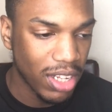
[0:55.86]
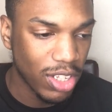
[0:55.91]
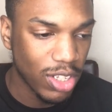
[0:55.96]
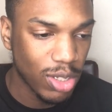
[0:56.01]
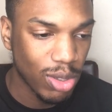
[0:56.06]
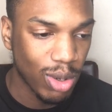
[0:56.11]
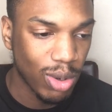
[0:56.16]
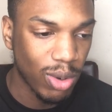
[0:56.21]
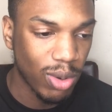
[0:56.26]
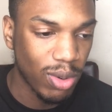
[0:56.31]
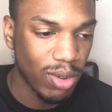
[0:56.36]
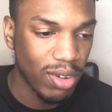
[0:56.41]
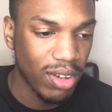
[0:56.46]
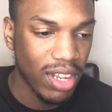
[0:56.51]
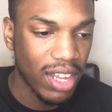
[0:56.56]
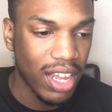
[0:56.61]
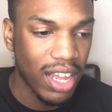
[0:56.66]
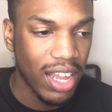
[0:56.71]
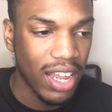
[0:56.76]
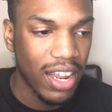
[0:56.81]
So
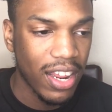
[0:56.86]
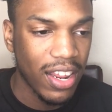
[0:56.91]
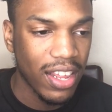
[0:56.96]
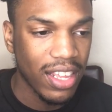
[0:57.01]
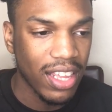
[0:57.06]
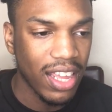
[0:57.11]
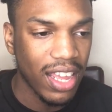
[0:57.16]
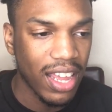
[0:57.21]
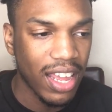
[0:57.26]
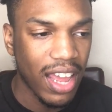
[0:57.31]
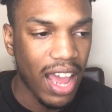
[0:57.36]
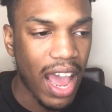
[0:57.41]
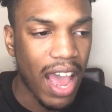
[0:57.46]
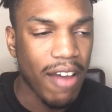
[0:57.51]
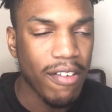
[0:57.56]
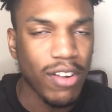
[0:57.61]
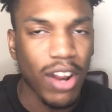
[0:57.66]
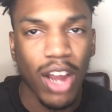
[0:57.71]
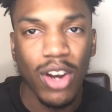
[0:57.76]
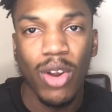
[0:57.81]
yeah,
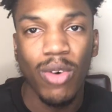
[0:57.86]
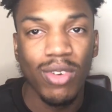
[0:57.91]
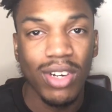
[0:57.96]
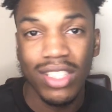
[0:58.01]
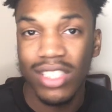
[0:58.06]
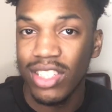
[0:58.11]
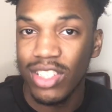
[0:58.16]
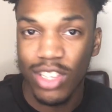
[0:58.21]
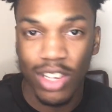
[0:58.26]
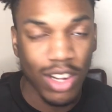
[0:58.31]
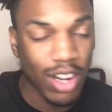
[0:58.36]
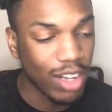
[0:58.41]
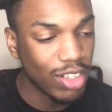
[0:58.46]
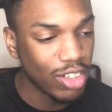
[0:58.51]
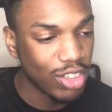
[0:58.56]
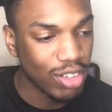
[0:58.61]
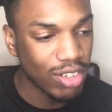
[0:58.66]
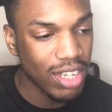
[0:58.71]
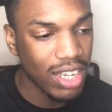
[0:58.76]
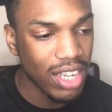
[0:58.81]
I don't listen to
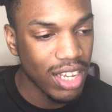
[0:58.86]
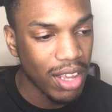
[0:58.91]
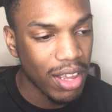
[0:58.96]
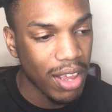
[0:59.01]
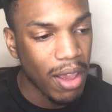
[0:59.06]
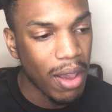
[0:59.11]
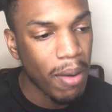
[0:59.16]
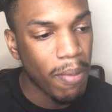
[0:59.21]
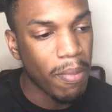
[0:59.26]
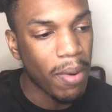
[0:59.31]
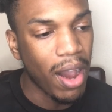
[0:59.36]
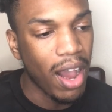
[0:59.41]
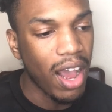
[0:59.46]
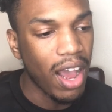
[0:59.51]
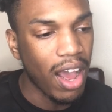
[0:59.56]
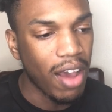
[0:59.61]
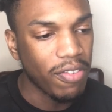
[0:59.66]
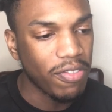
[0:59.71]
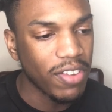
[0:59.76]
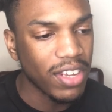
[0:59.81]
country, but
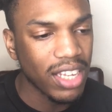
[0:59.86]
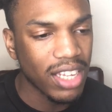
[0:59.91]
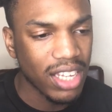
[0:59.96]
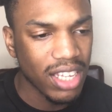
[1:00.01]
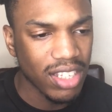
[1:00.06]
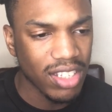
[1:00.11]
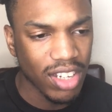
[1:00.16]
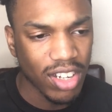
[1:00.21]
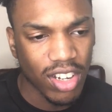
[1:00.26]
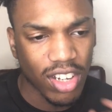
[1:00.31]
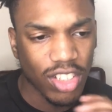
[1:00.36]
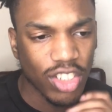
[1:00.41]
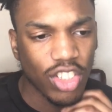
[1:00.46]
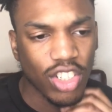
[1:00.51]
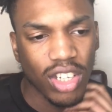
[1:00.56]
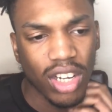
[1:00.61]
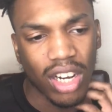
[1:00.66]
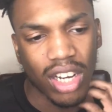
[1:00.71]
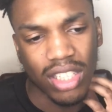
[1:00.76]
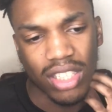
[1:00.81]
I think he's a
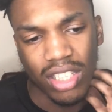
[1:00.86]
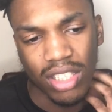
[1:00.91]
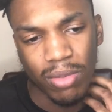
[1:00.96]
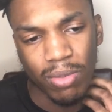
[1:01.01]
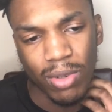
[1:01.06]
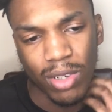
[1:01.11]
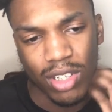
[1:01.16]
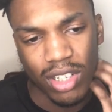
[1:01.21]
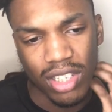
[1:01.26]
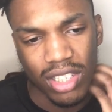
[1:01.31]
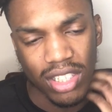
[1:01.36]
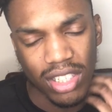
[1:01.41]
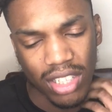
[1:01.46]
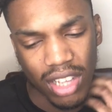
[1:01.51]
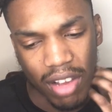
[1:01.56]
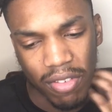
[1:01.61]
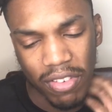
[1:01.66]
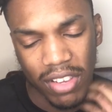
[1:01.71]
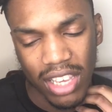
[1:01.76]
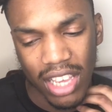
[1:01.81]
country artist because
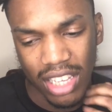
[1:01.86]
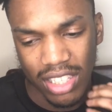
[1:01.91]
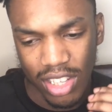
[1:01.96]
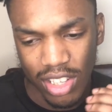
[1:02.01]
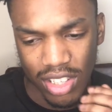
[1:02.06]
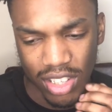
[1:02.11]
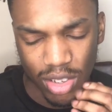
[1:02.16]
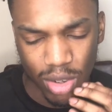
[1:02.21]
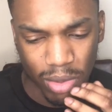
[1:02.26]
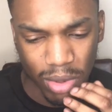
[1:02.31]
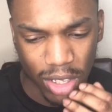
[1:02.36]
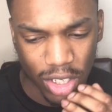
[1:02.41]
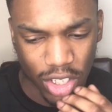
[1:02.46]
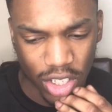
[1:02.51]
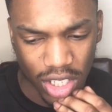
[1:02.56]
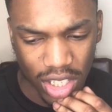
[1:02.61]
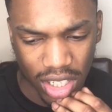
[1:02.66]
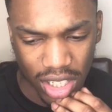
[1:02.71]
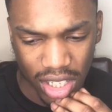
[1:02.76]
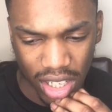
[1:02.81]
I think he has a song with
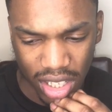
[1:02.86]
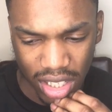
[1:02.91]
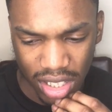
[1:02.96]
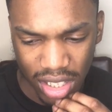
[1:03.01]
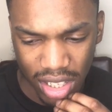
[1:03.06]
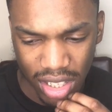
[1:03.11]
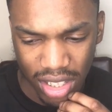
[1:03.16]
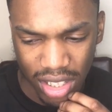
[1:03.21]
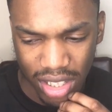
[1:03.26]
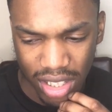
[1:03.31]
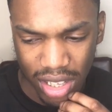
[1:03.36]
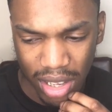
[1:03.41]
Justin